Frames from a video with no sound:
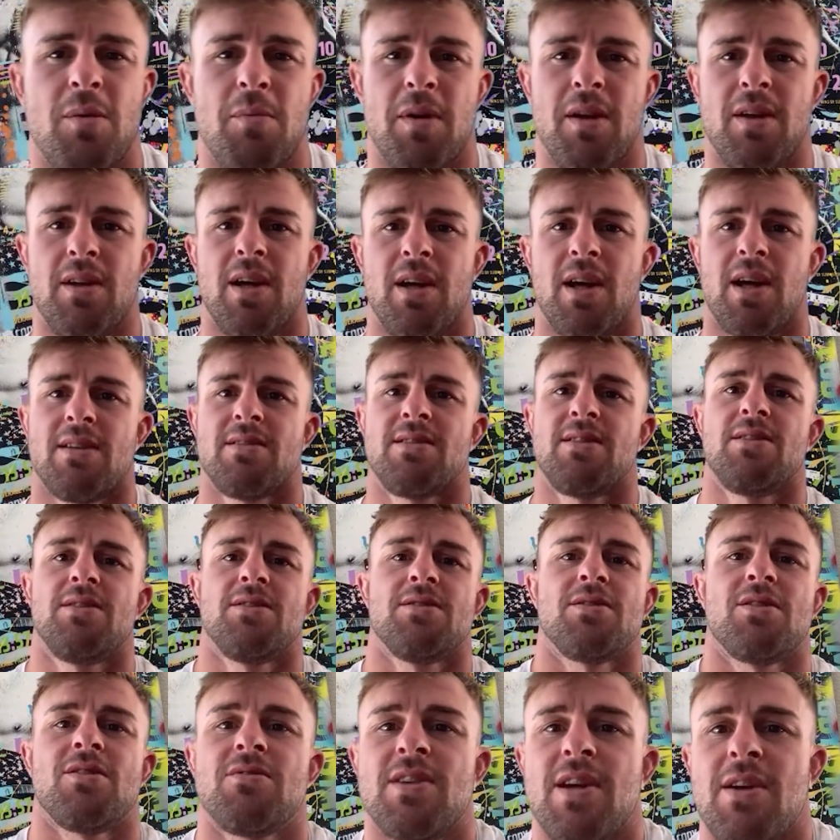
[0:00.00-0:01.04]
You know what I mean? I guess he
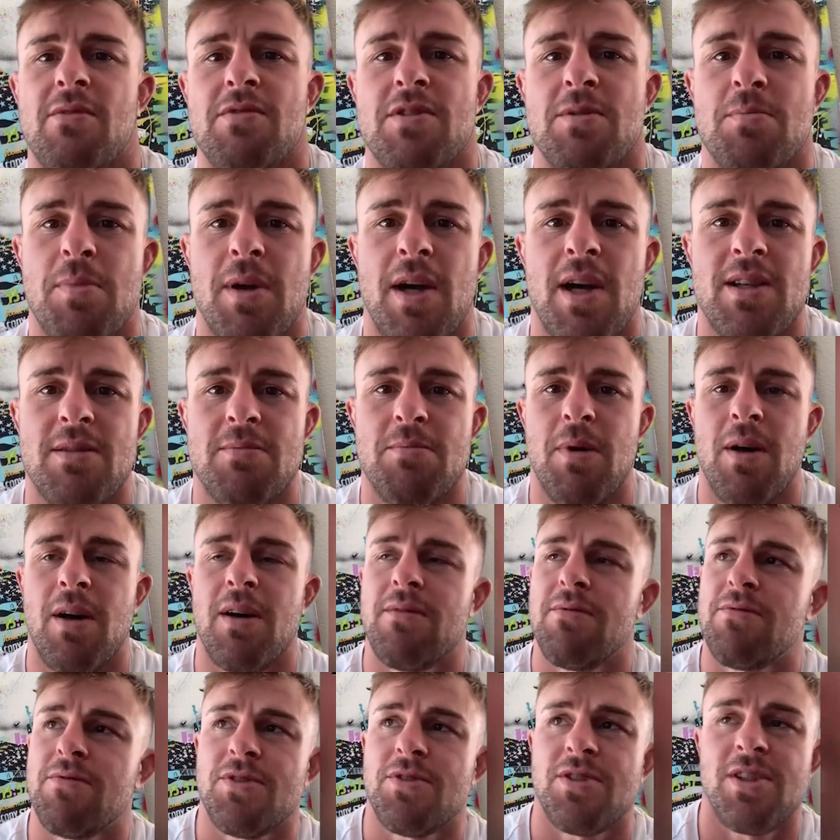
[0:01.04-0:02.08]
deserves that respect,
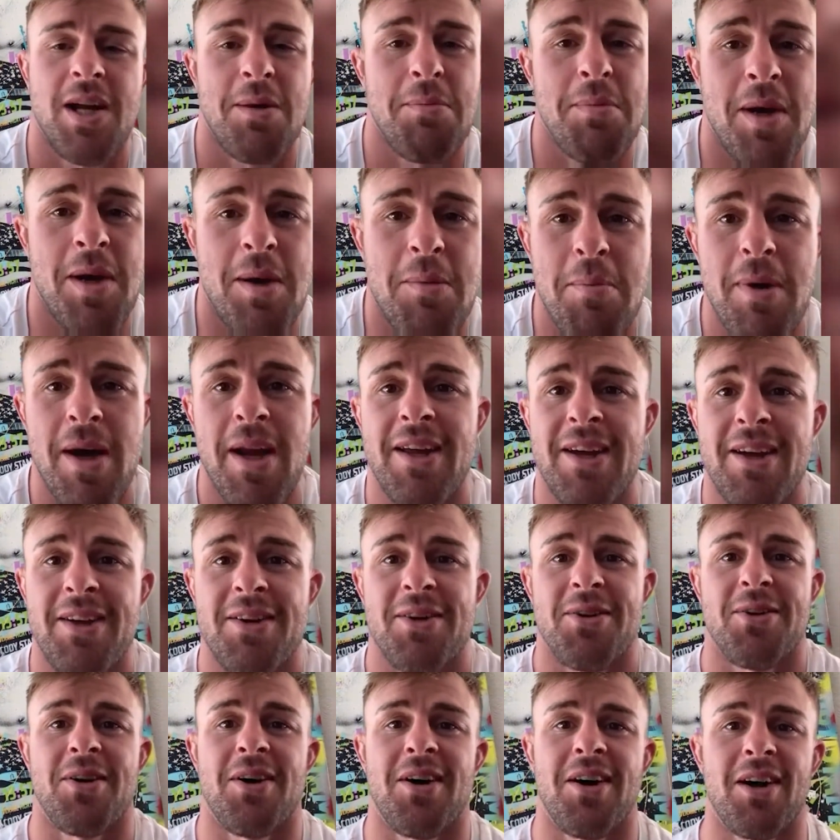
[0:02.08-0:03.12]
but shit, I've been a betting
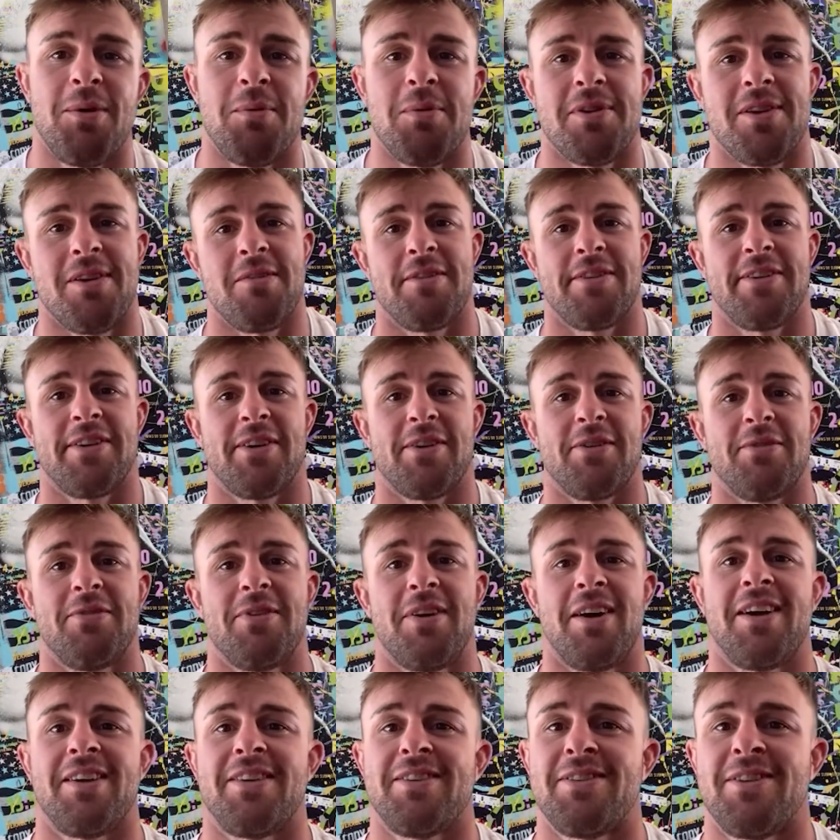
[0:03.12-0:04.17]
underdog almost every single
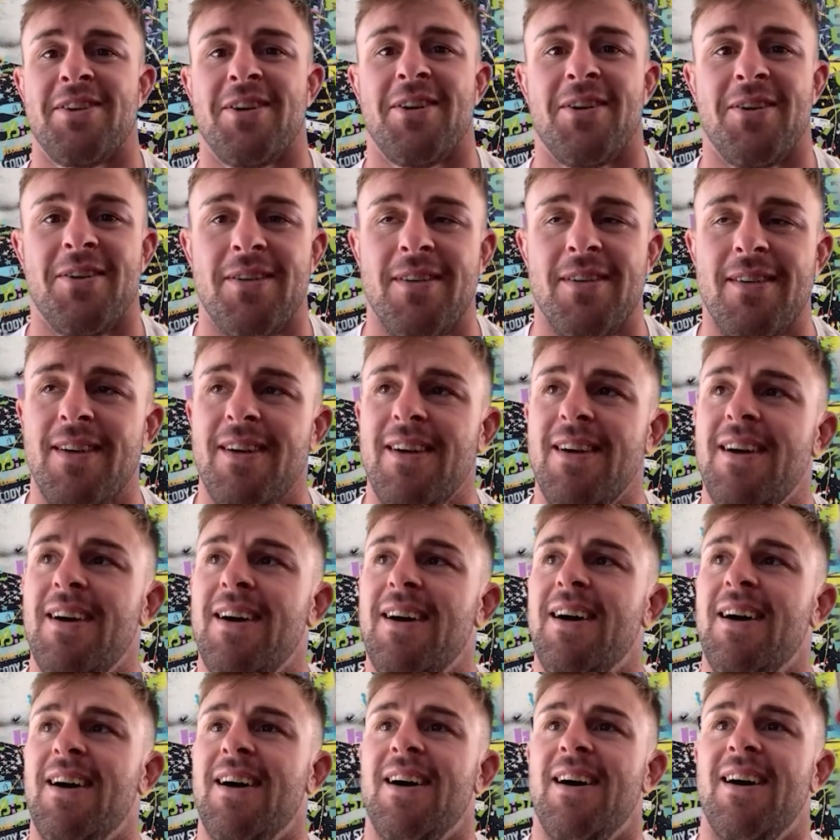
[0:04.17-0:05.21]
fight. So,
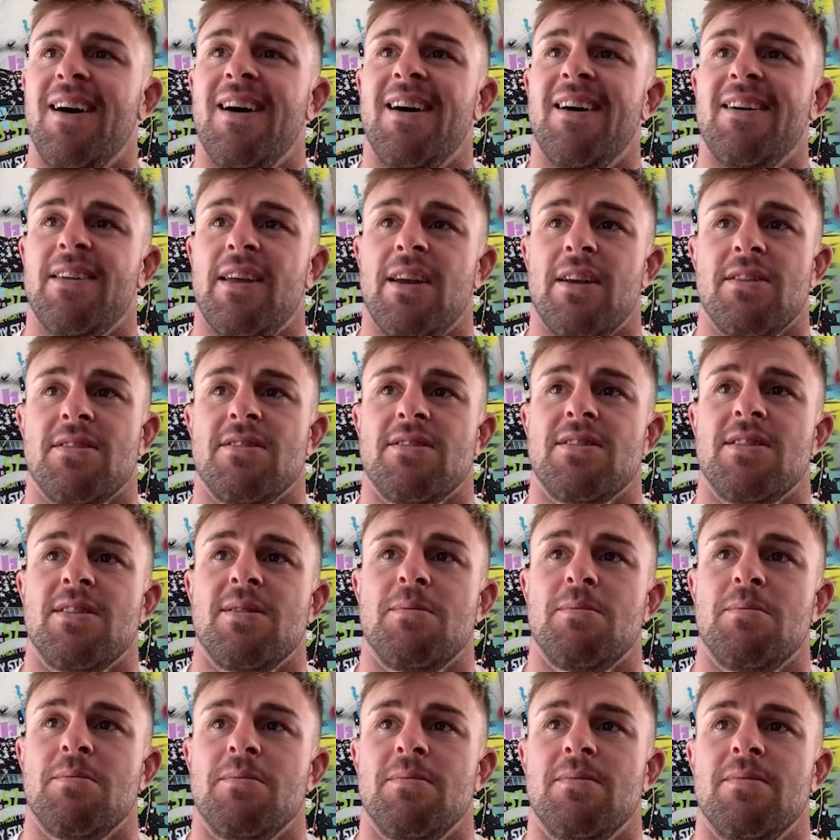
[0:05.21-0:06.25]
that doesn't
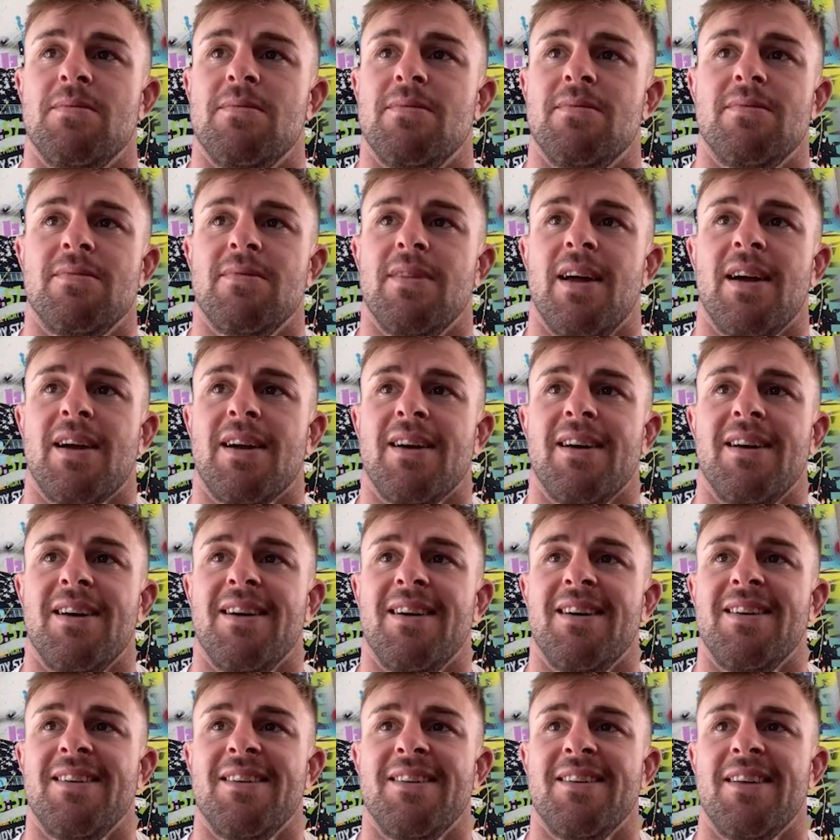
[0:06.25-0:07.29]
seem like
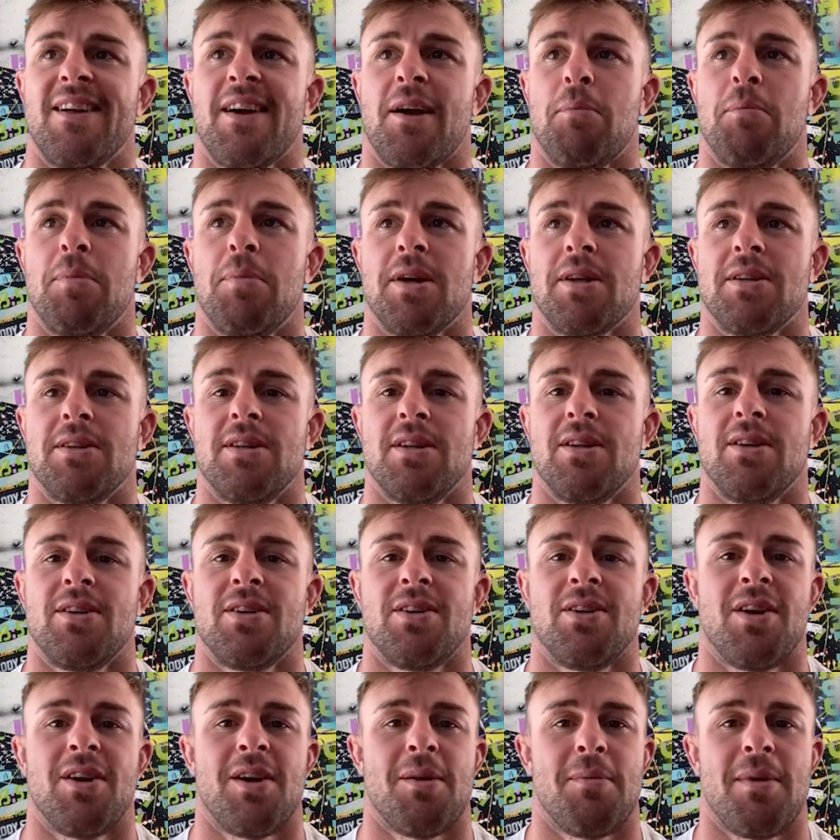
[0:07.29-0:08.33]
a big
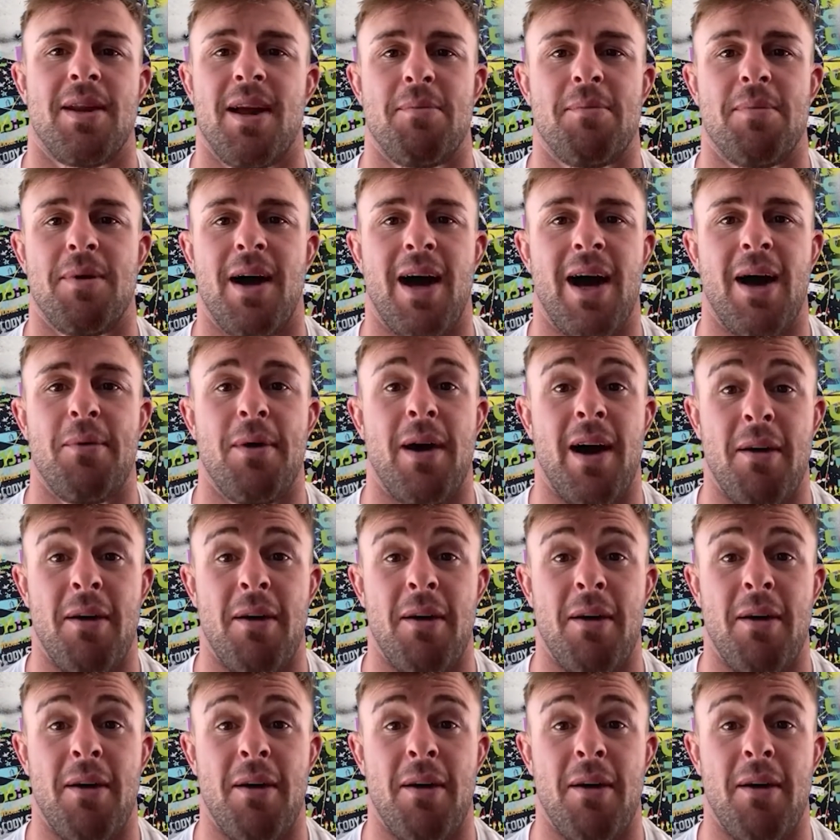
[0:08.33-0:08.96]
deal. You know what I mean?